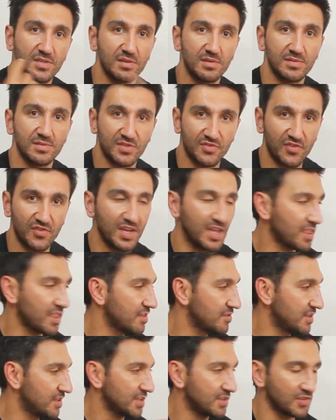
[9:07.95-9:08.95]
strength
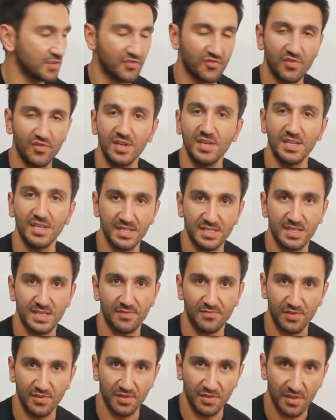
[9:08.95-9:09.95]
that the tree needs
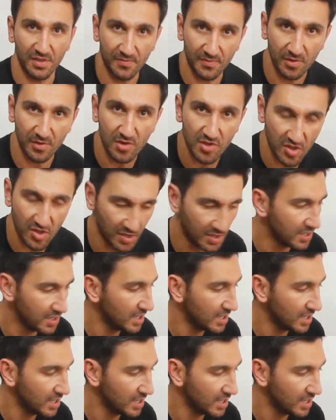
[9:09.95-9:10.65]
after the defoliation.